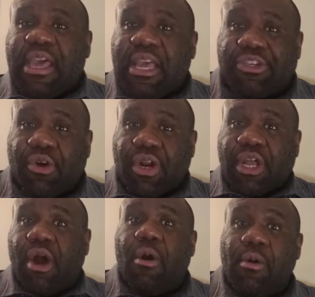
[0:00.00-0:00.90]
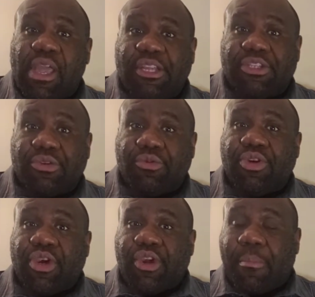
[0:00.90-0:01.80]
is going to go into
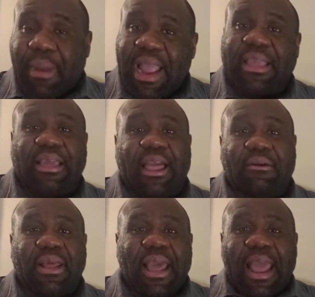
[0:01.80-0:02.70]
your bank account